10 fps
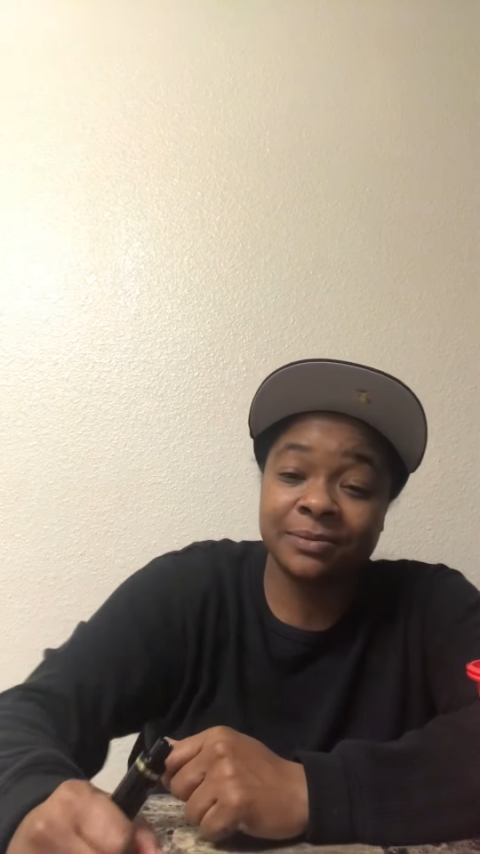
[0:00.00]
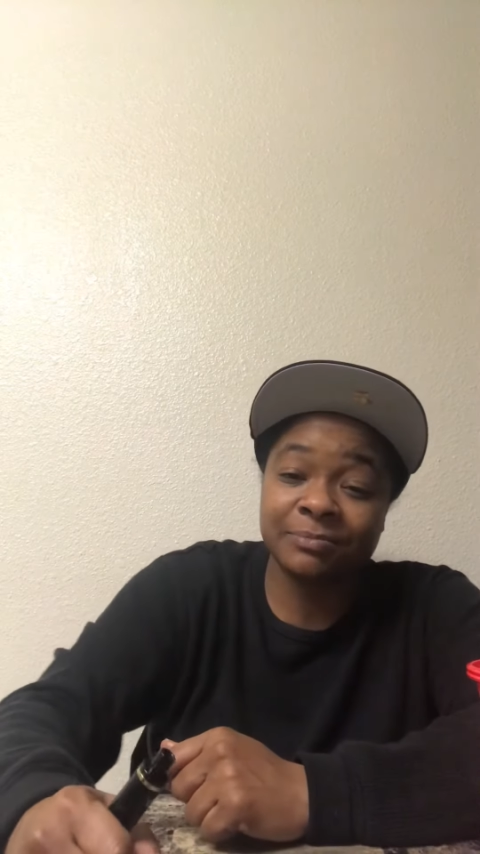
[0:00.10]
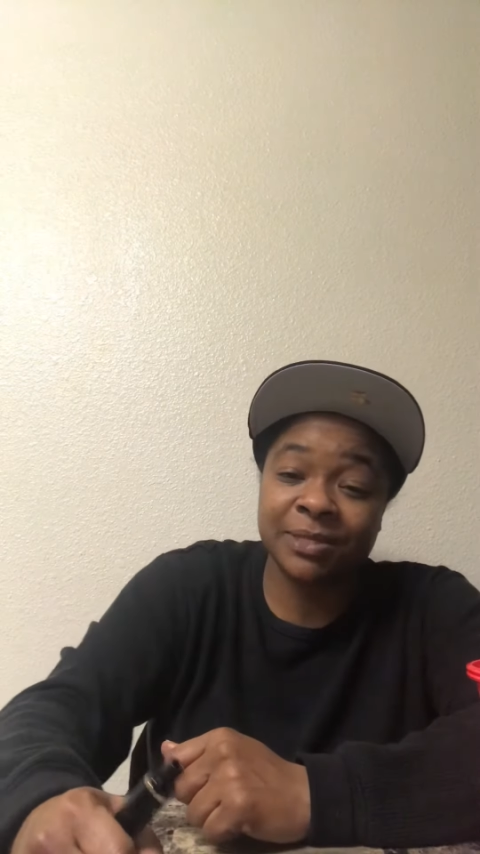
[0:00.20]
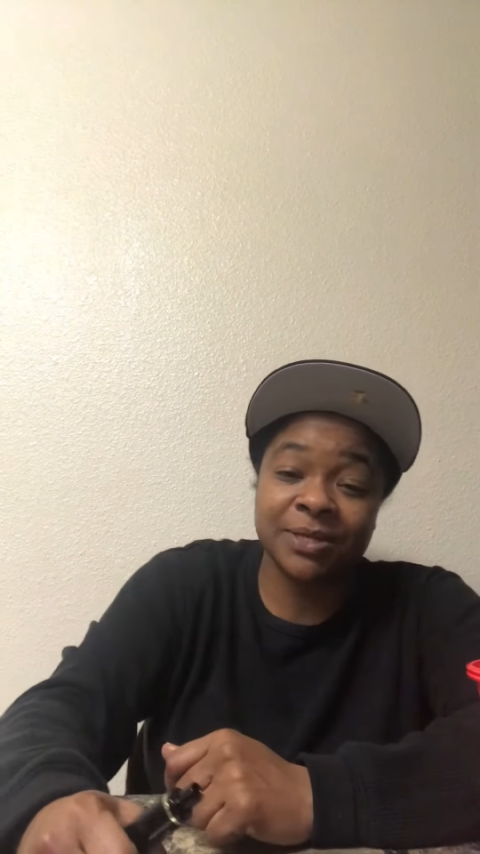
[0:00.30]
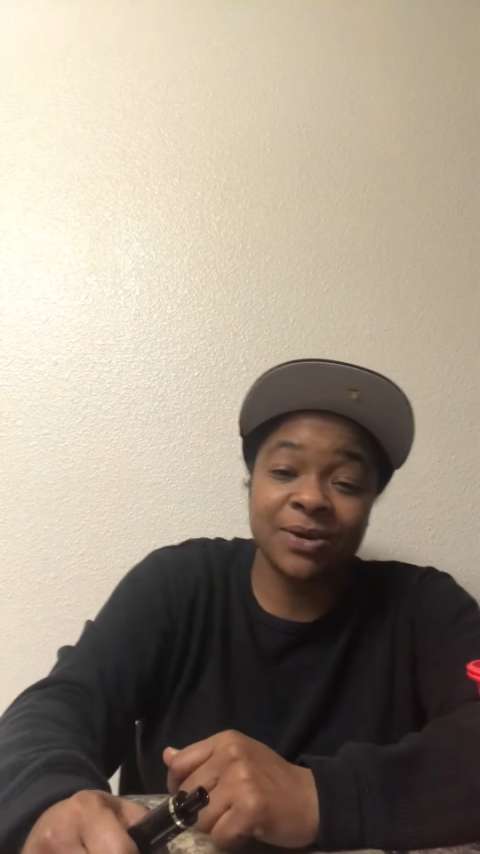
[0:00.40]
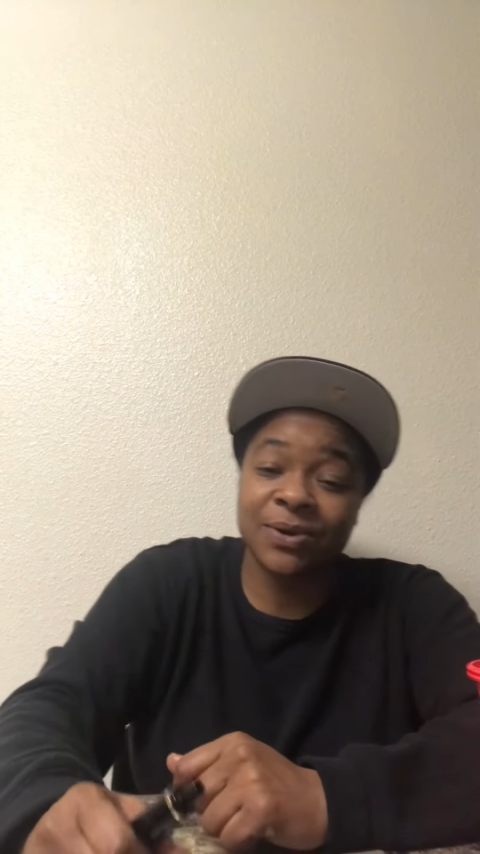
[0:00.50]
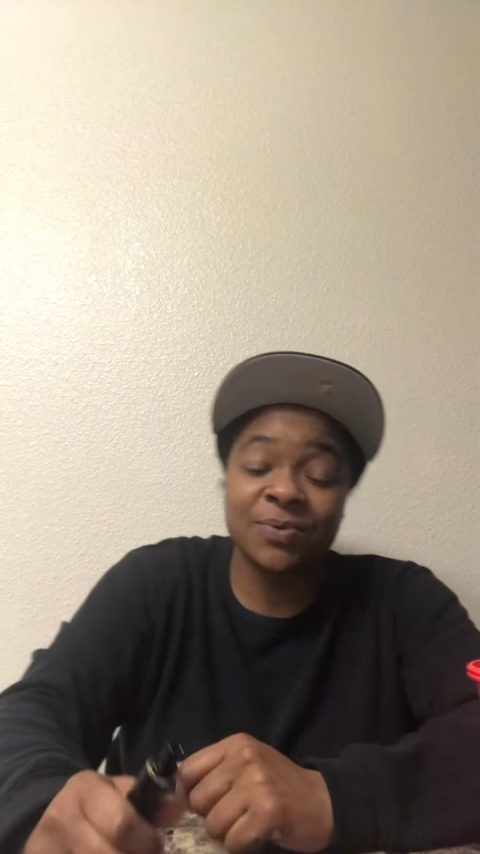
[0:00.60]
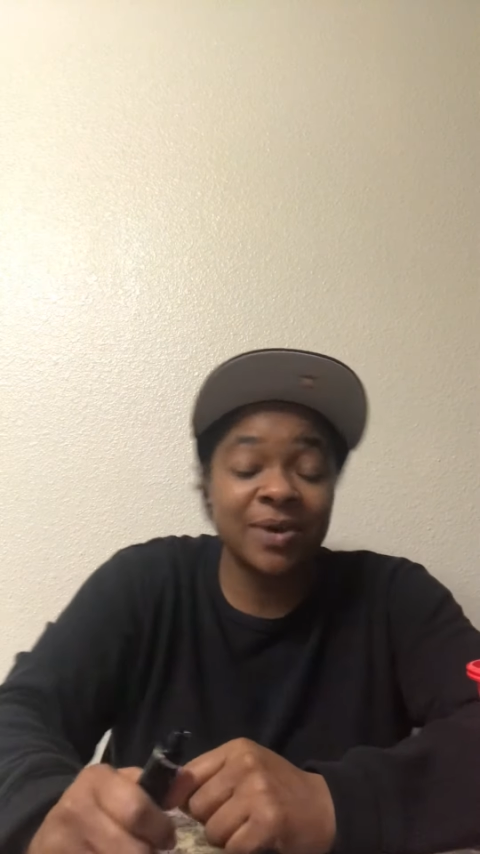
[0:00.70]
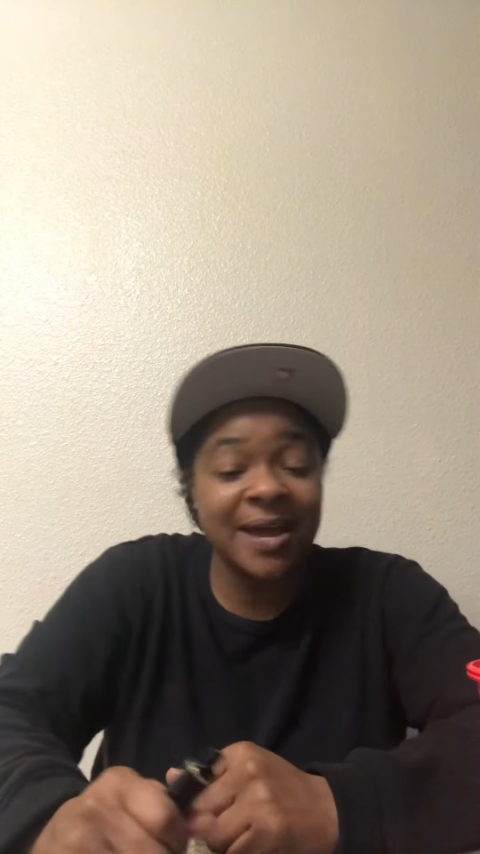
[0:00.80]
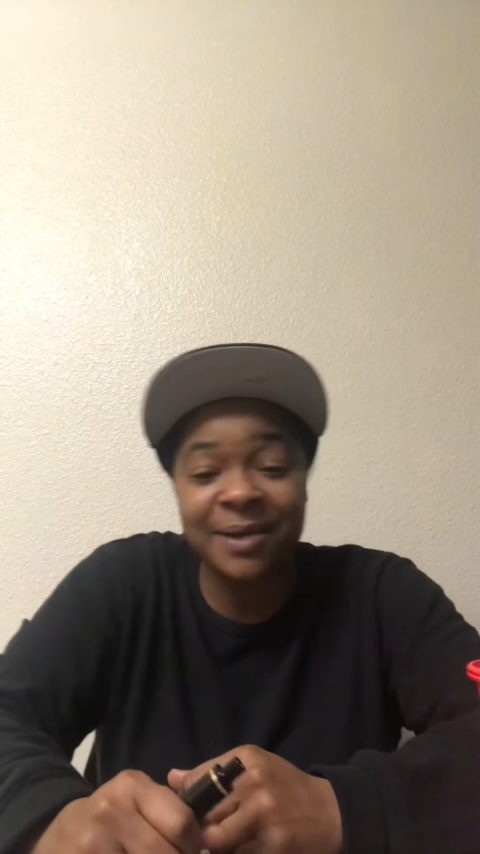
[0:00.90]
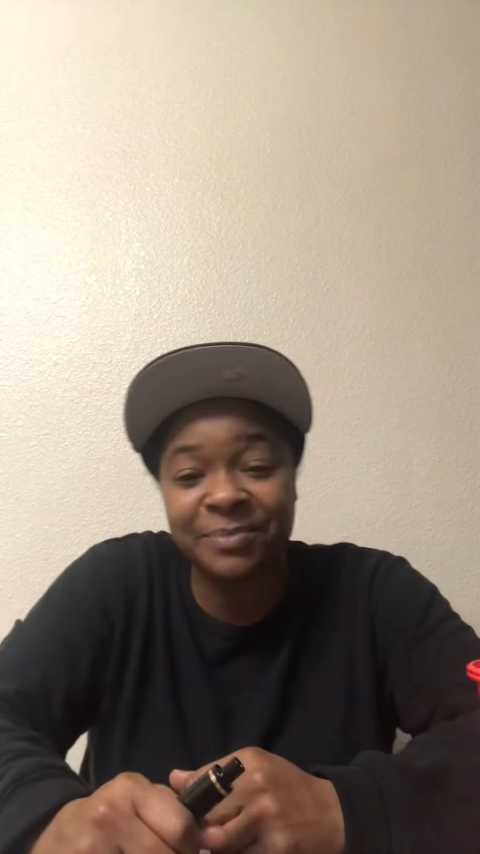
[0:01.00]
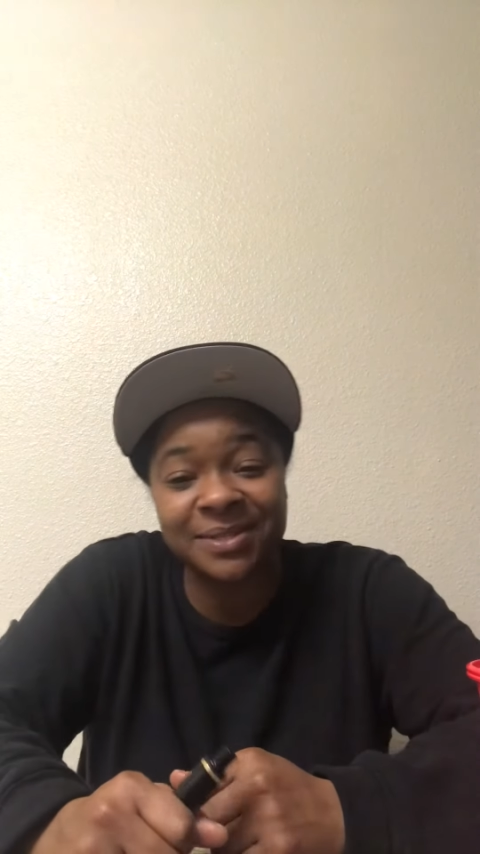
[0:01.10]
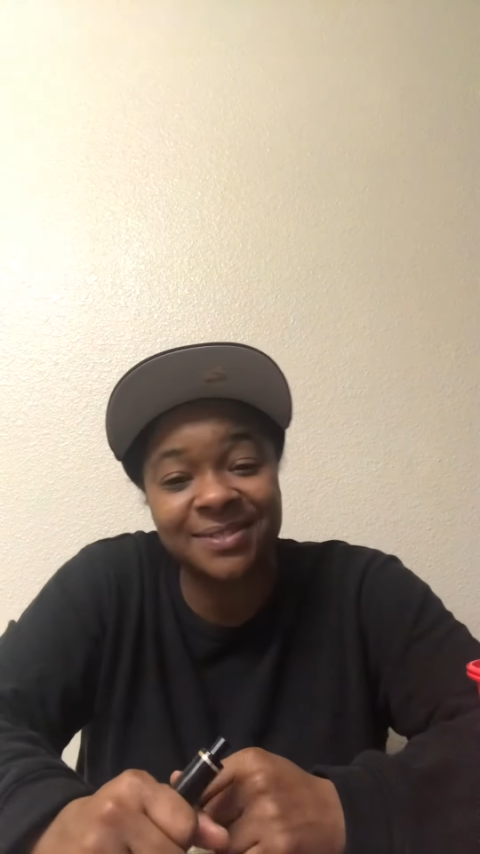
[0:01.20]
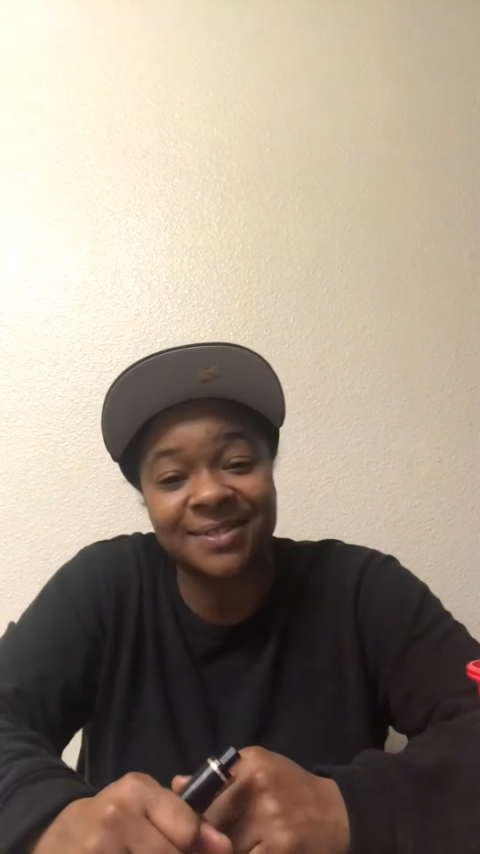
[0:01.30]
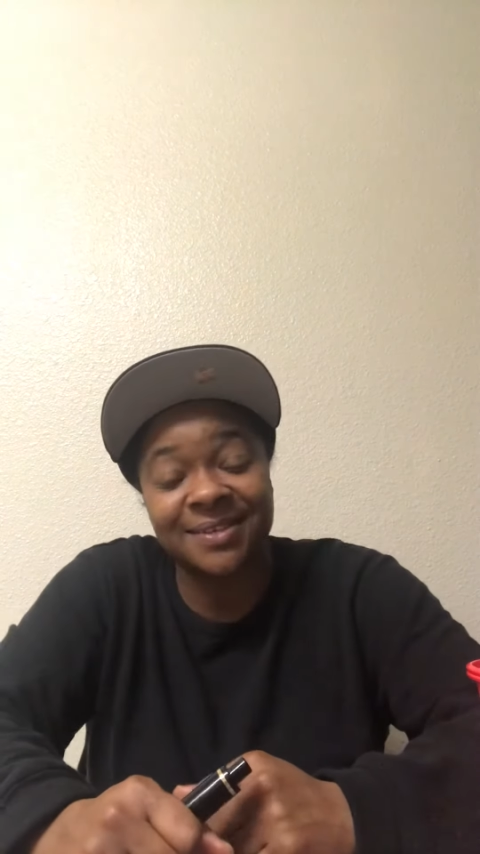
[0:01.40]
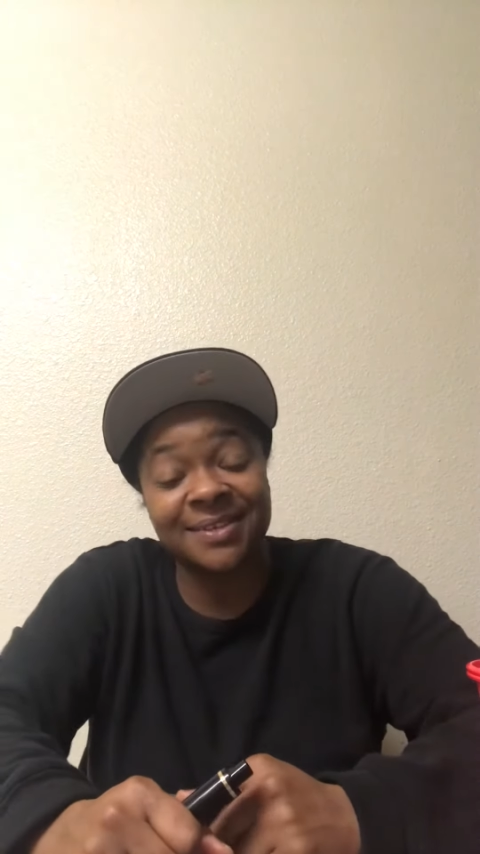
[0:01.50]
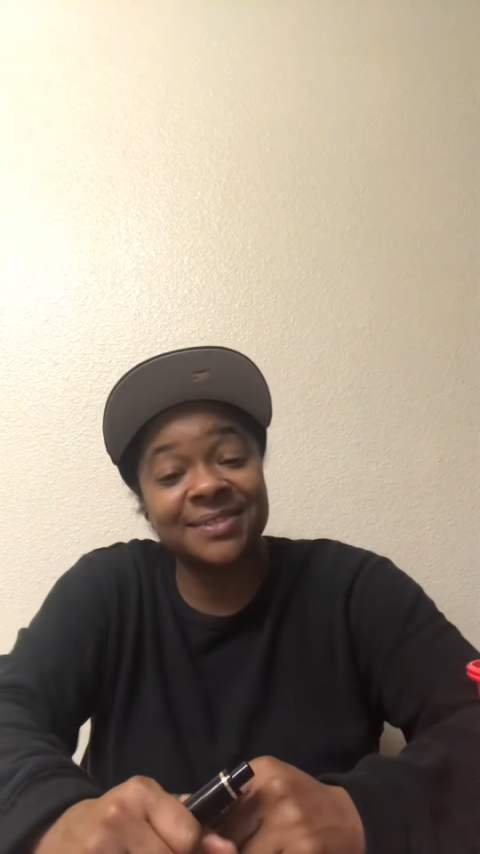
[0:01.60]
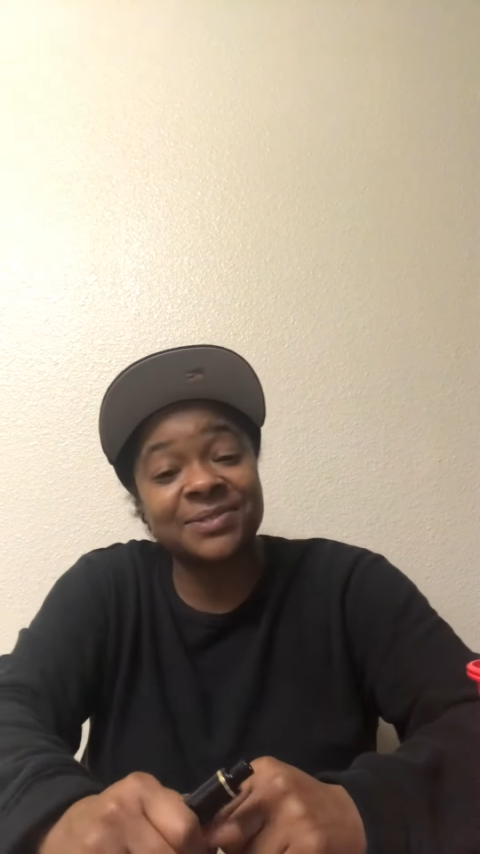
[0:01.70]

my doggone comments again.